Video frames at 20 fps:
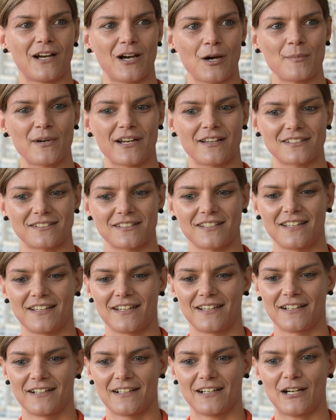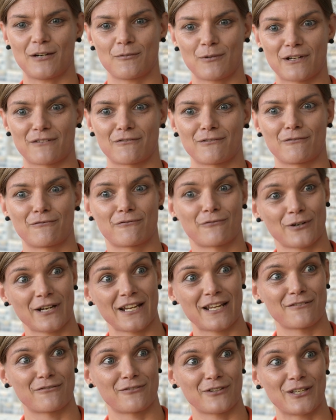how about I work for
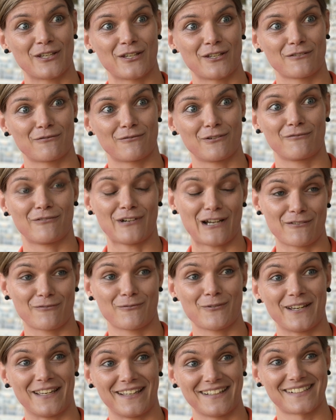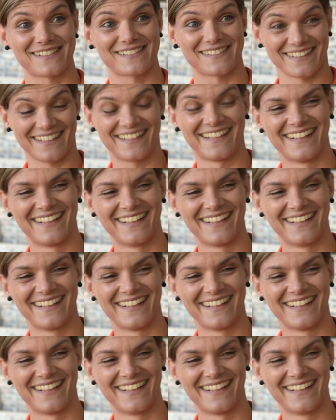free for you for 5 weeks